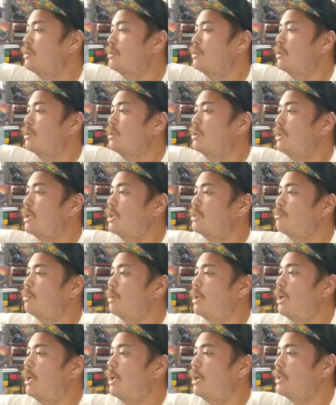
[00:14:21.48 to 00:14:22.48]
Alright, last
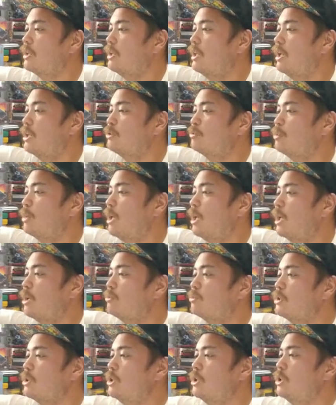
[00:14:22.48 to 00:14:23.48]
pack,
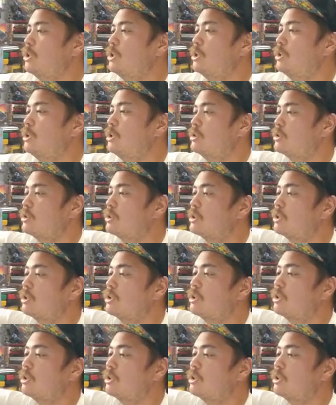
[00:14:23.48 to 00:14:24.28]
please.